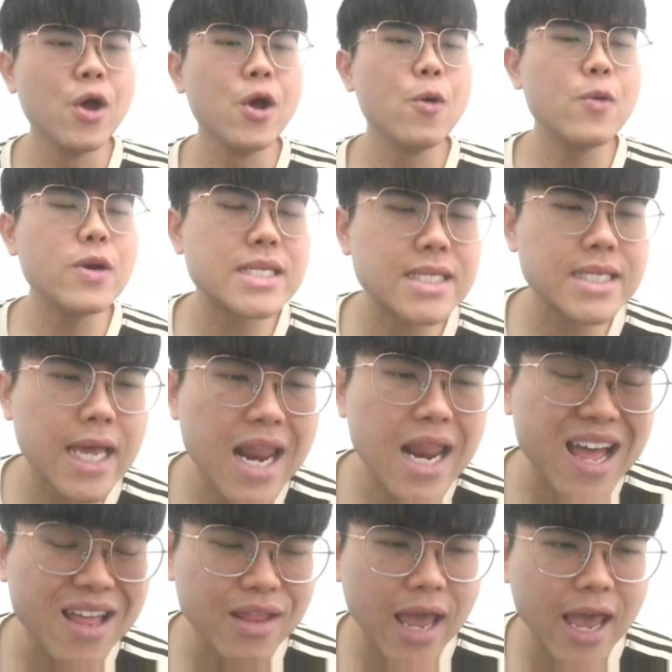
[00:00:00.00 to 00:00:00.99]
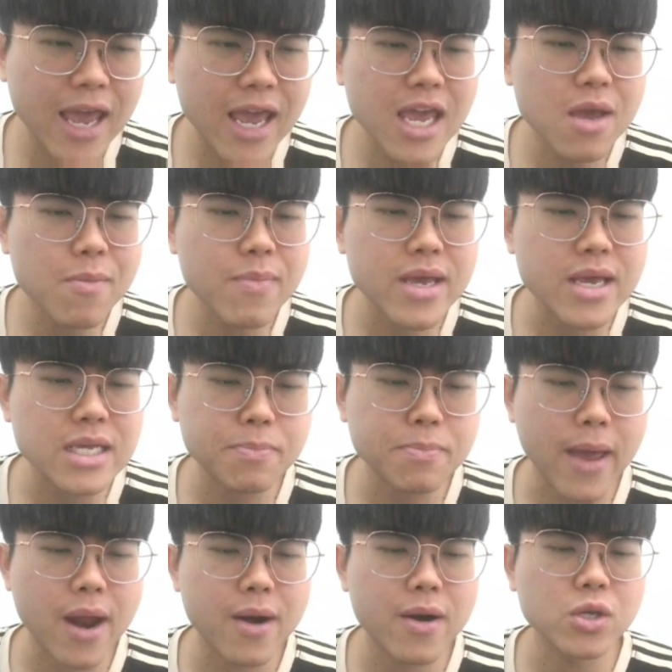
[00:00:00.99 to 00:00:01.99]
We say that AB is
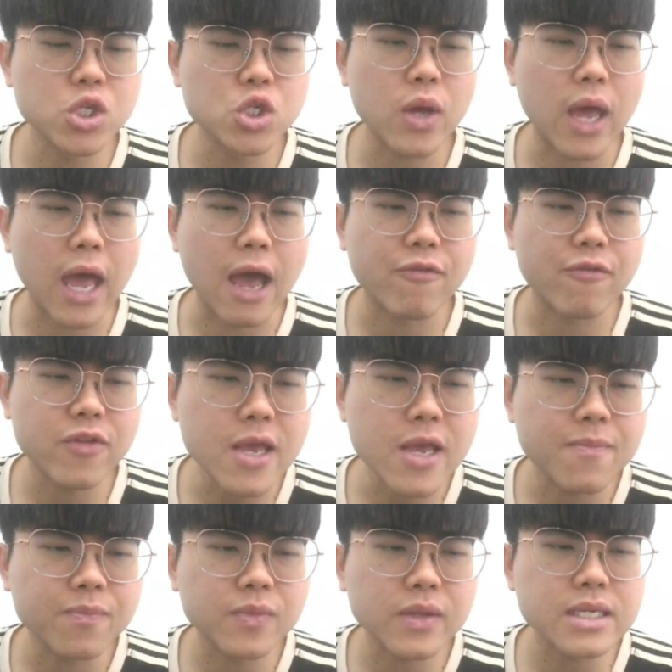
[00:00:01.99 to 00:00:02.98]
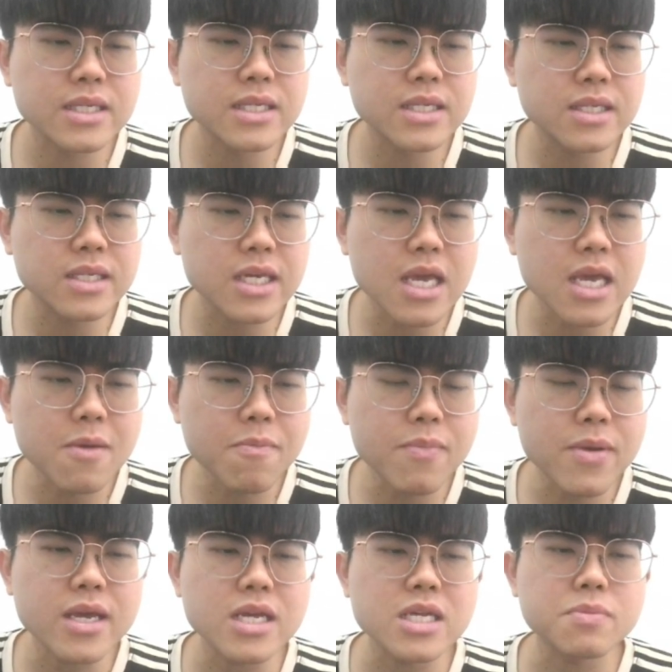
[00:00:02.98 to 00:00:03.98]
parallel to FE,
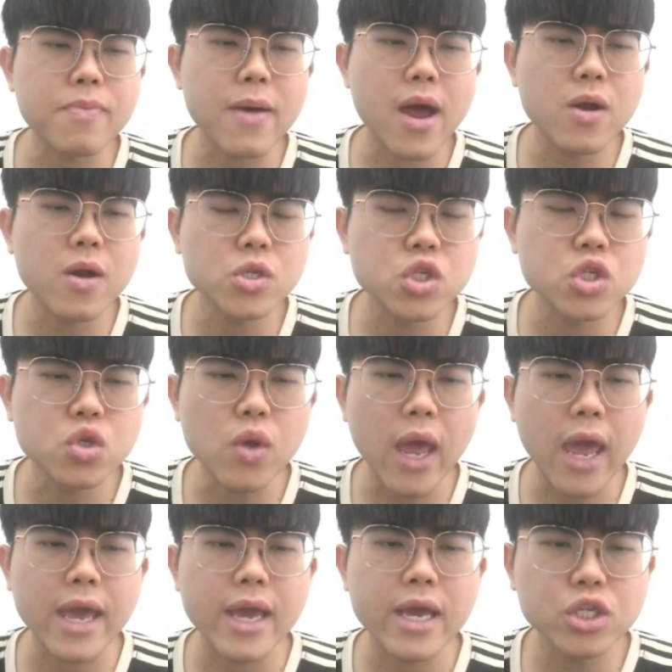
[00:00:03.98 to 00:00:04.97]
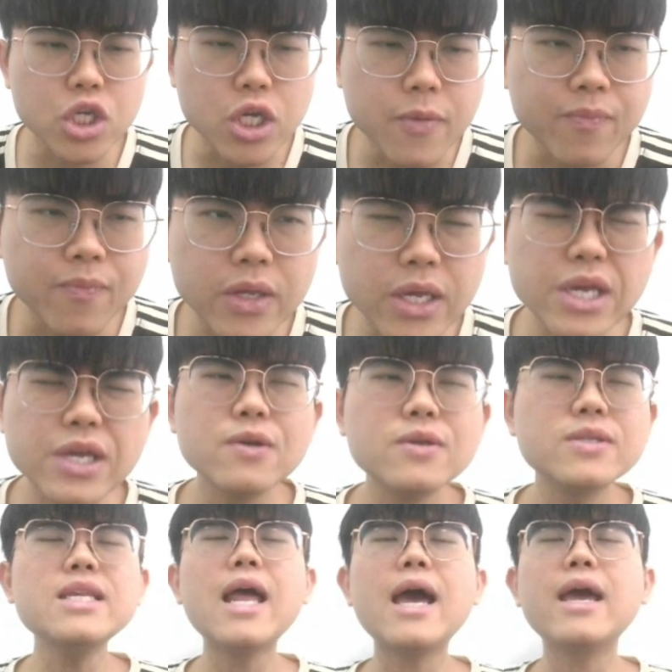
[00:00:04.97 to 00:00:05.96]
CB is parallel to AG. You
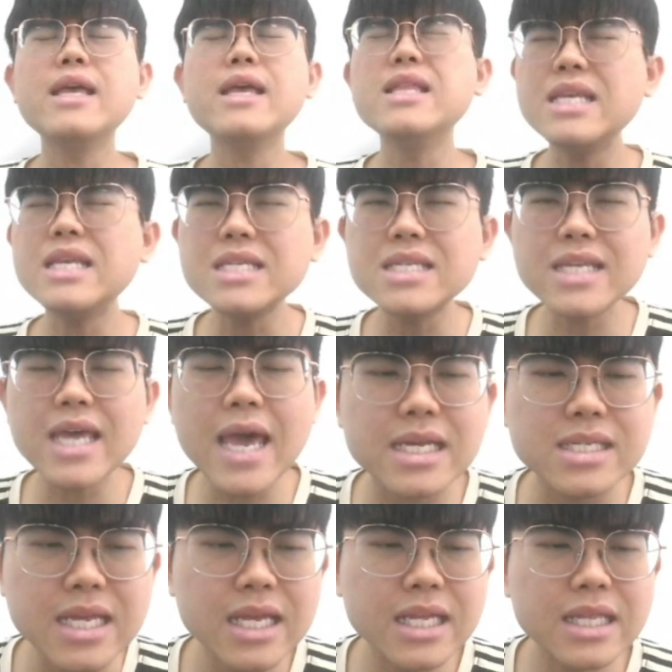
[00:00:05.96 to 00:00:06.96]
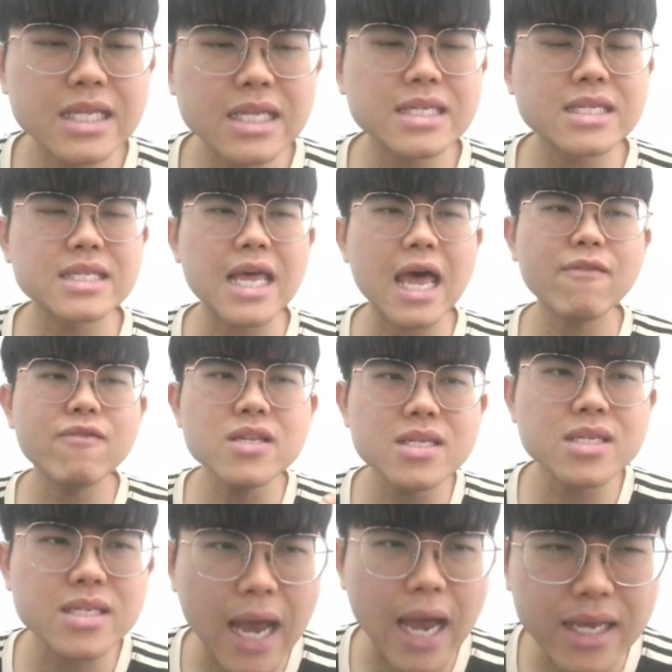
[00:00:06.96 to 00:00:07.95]
see that in this case, this
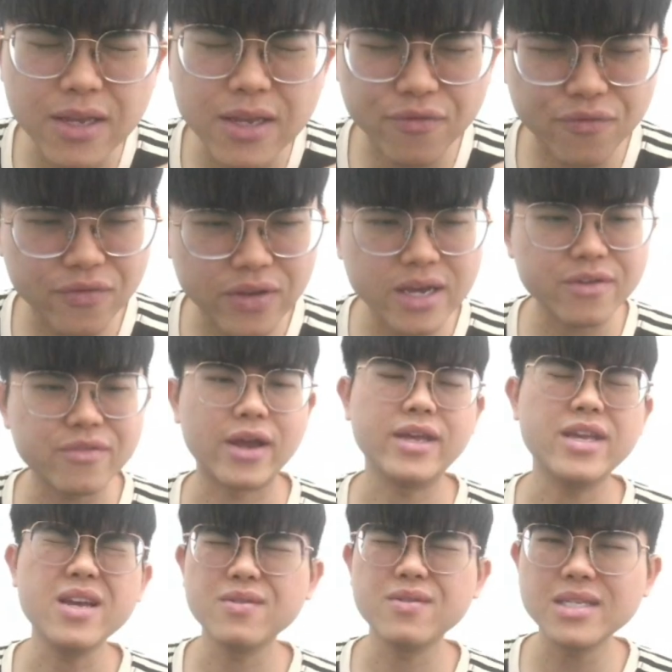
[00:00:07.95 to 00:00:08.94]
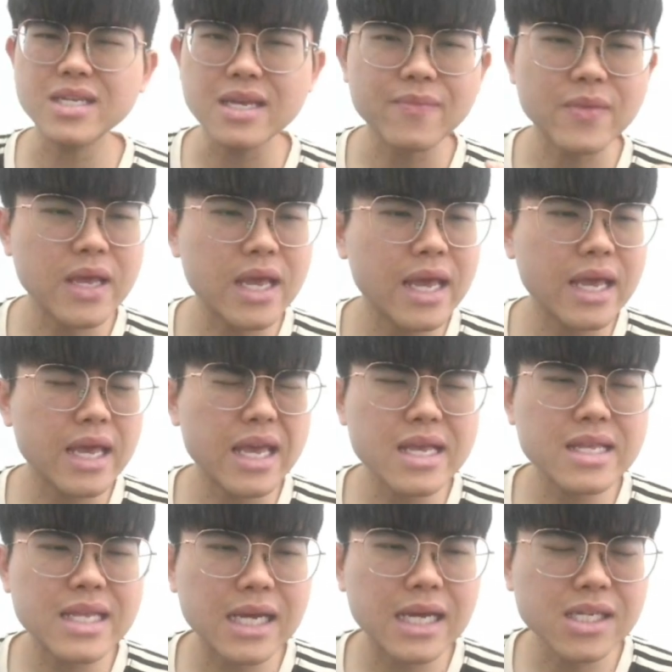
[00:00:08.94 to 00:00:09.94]
7-sided figure right here, you see,
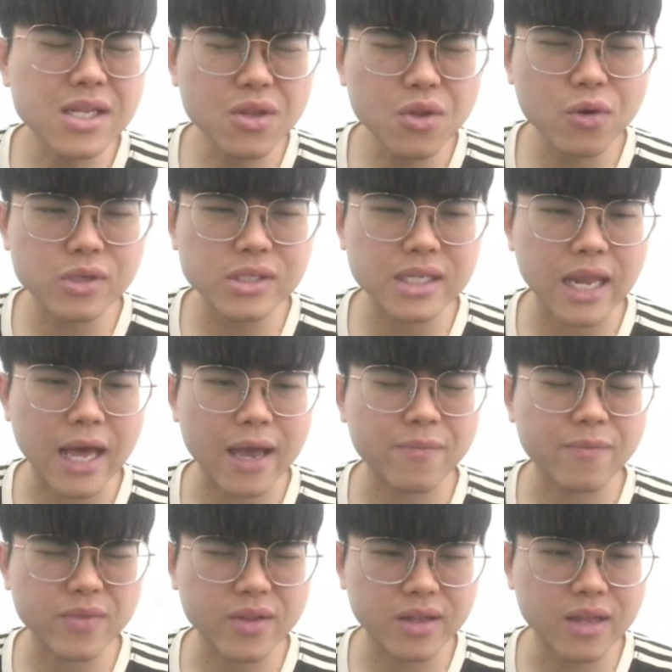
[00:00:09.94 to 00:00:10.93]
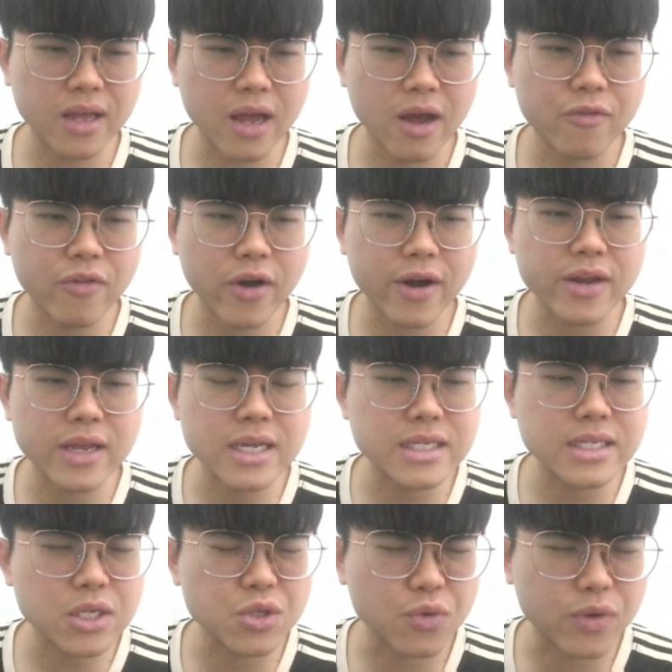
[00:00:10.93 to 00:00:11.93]
it doesn't look like a very
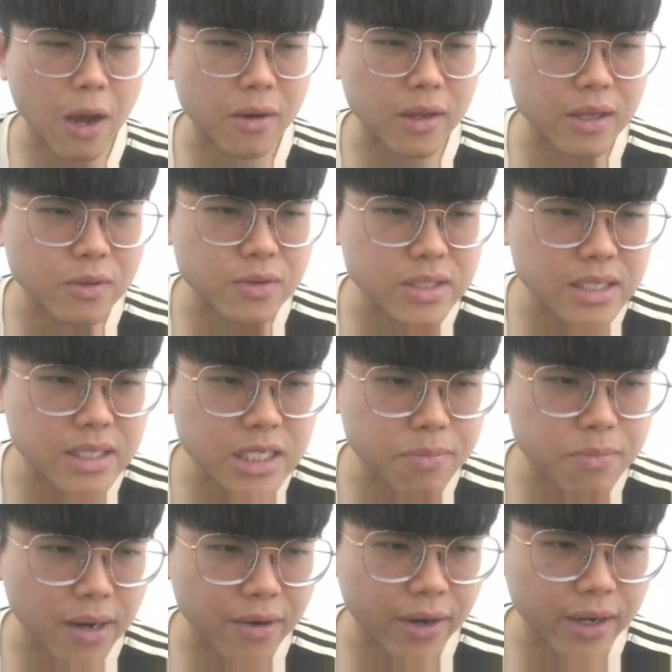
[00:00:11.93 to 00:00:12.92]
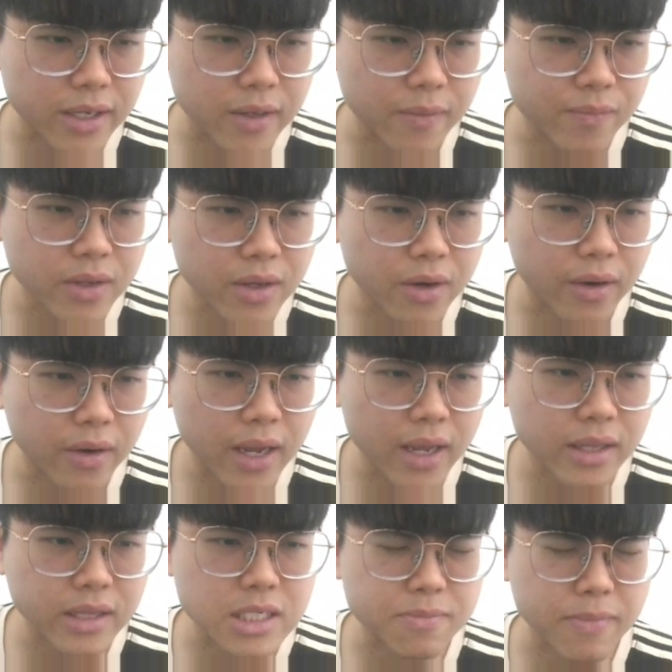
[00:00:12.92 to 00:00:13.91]
easy to calculate. You see this part right here,
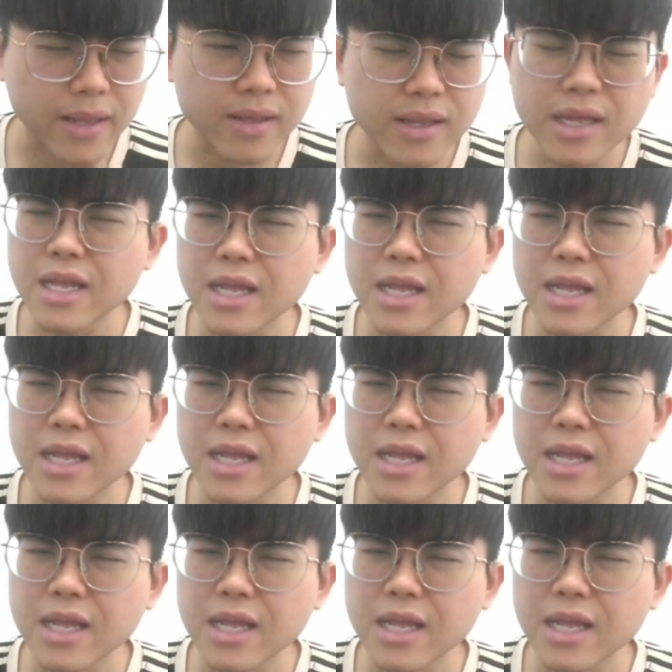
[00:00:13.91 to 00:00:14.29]
right? This part.